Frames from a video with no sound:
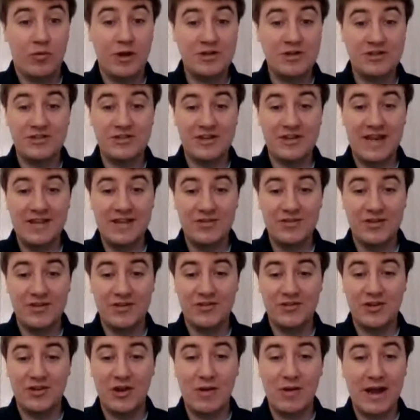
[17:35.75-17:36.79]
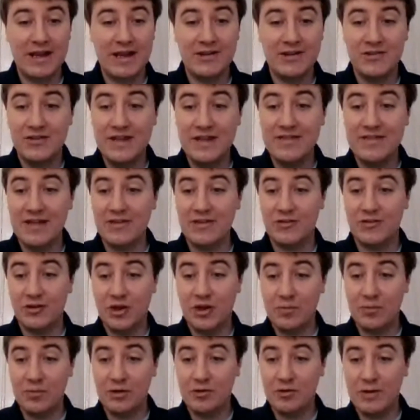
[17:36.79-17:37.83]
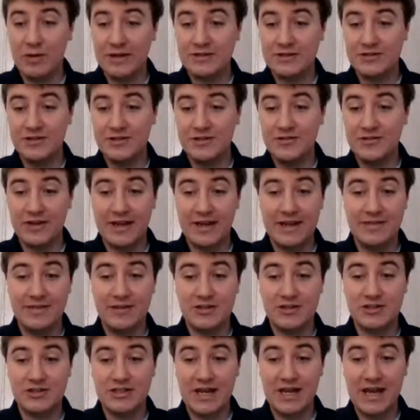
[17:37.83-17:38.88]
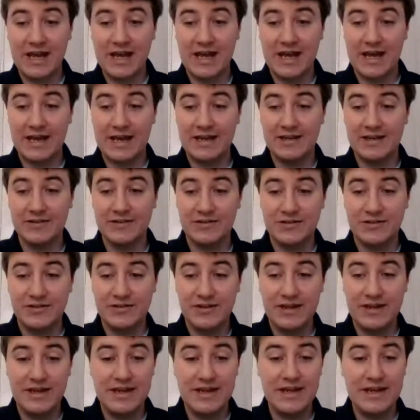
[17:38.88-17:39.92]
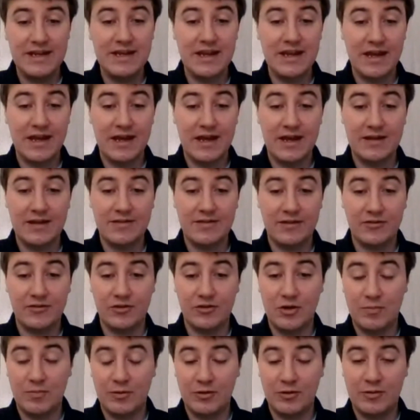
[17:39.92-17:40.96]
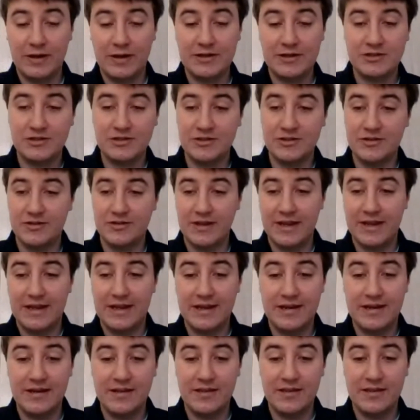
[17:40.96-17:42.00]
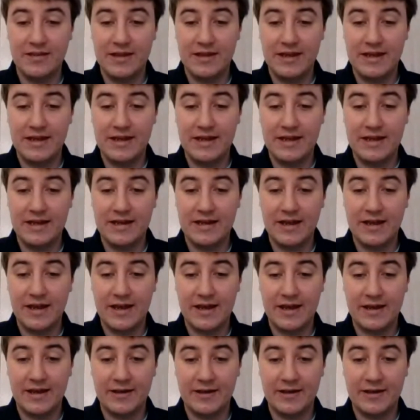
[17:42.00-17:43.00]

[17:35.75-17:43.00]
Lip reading: questions and answers. So I can see that there's a couple of questions in the chat. I can see that there's a couple of questions in the